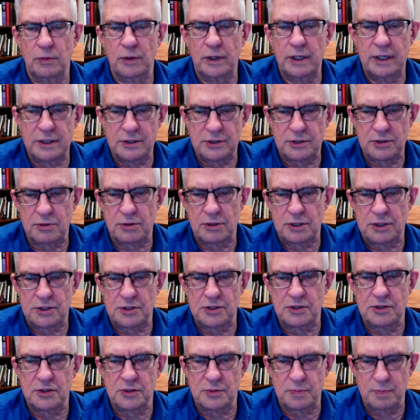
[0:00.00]
we as
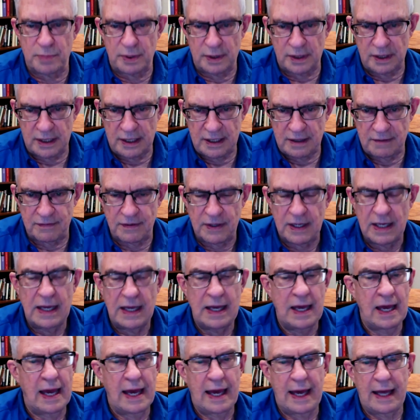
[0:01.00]
Christians believe.
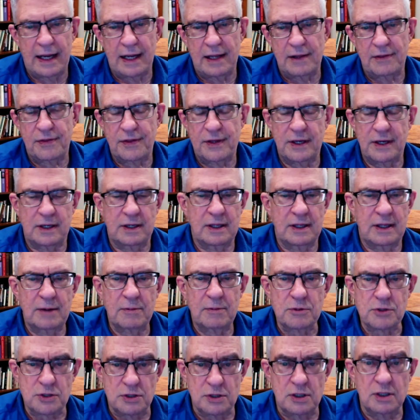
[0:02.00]
And I think
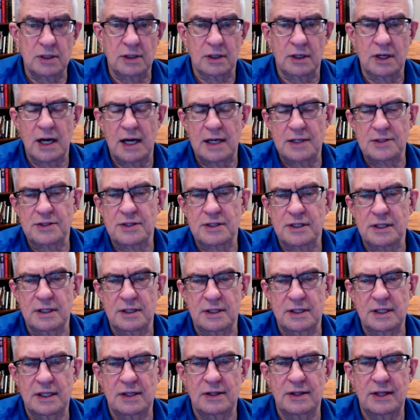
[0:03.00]
that was good that
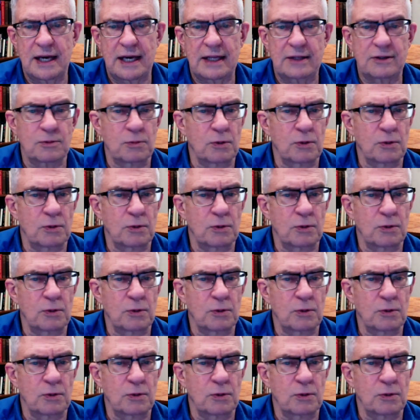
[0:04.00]
Constantine did that.